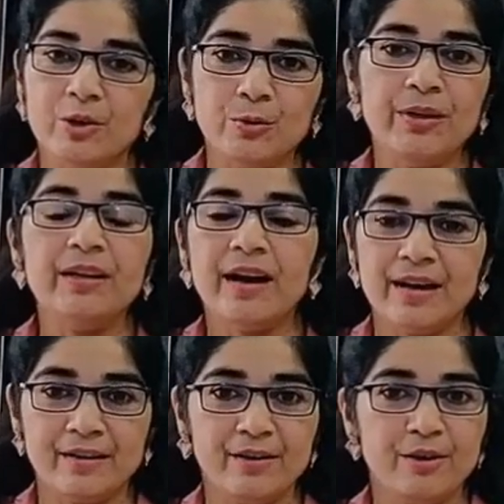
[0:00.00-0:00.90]
unique
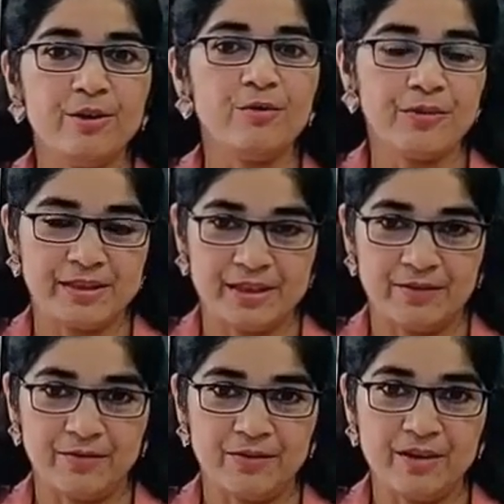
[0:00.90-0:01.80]
identity of
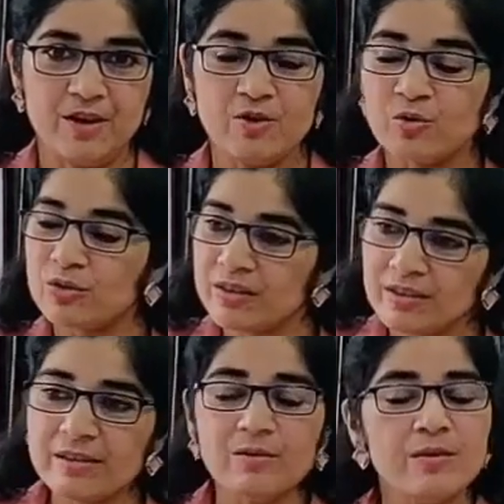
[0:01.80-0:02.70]
itself. So this
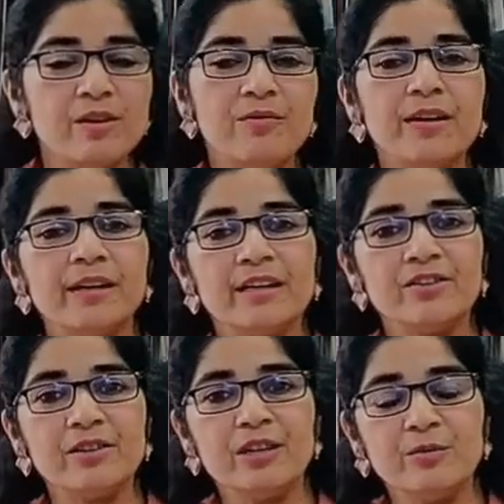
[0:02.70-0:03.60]
is the work of
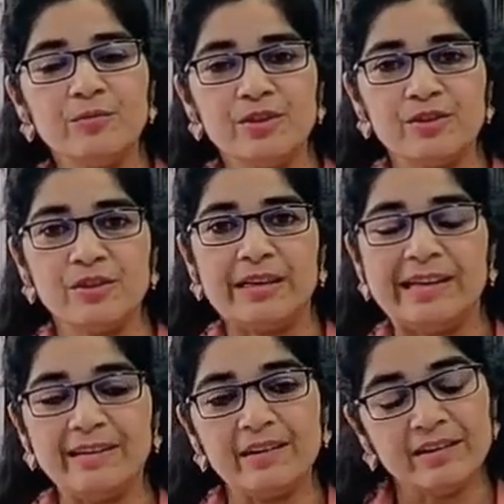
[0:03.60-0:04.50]
architecture, in which
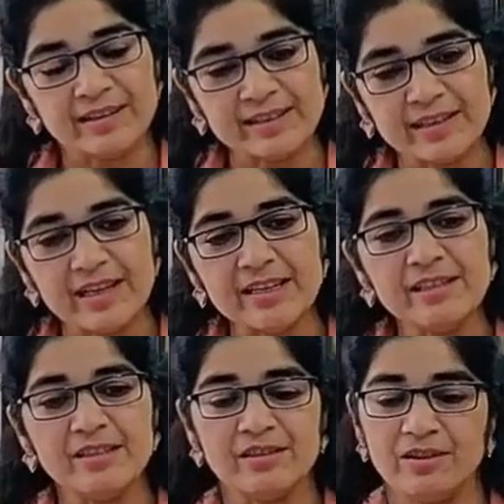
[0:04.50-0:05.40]
it
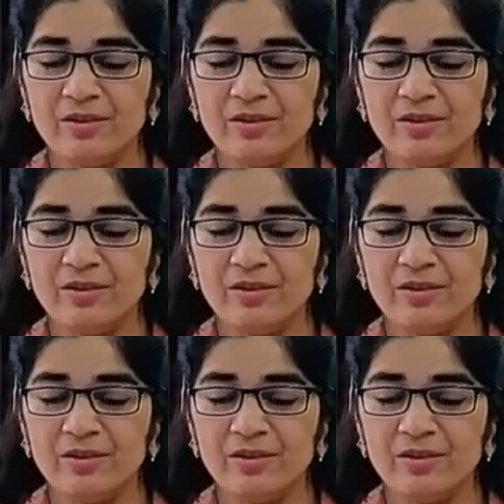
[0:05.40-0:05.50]
designs